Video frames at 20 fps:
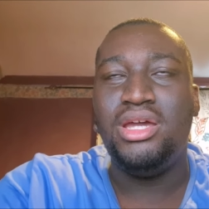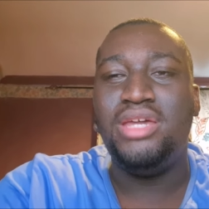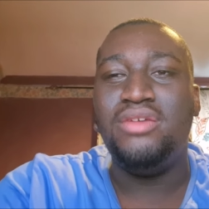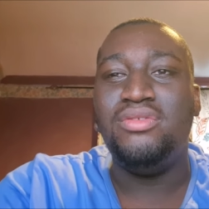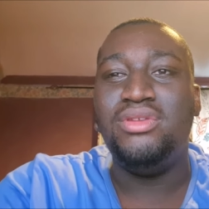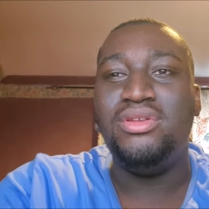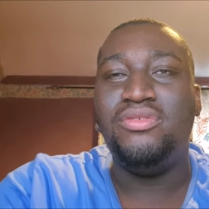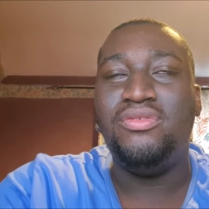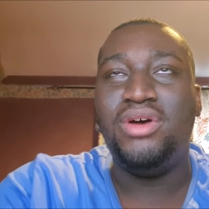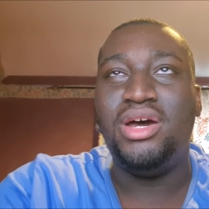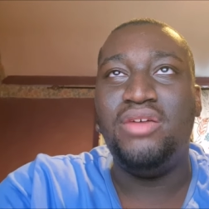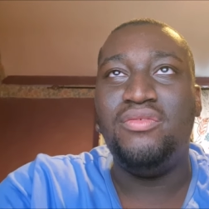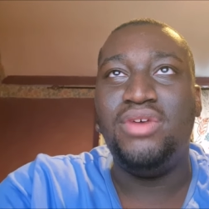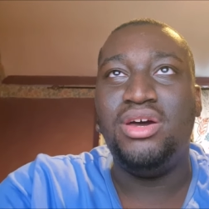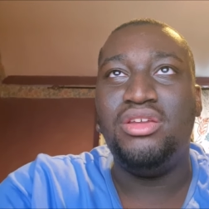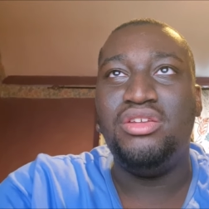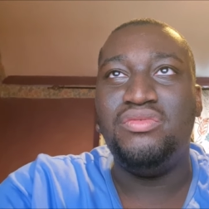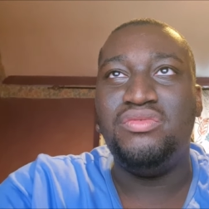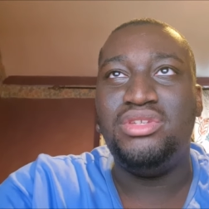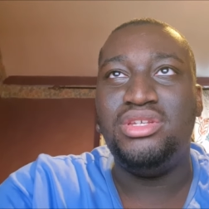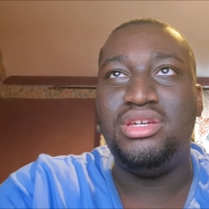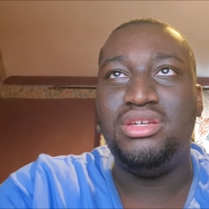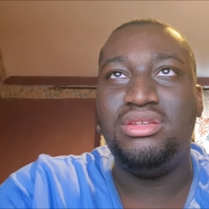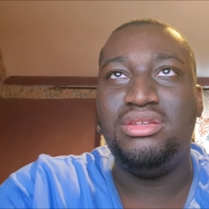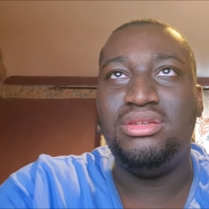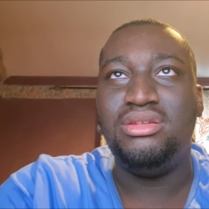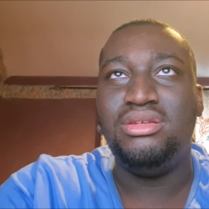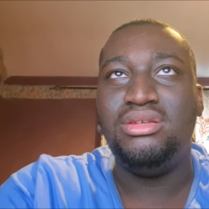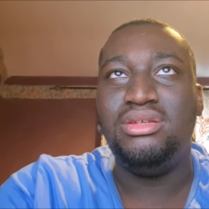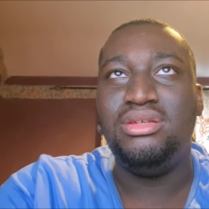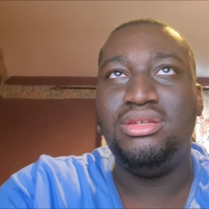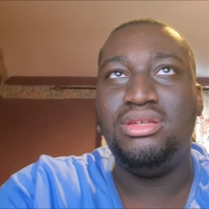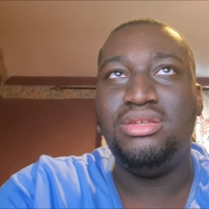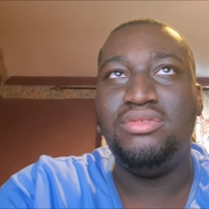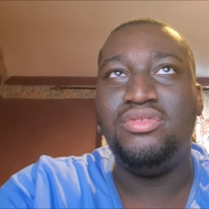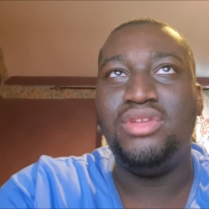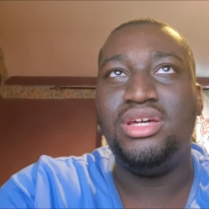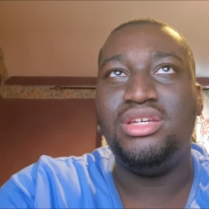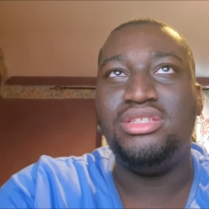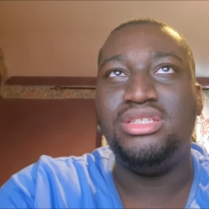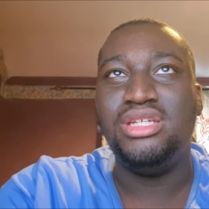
I give it a five out of ten. If you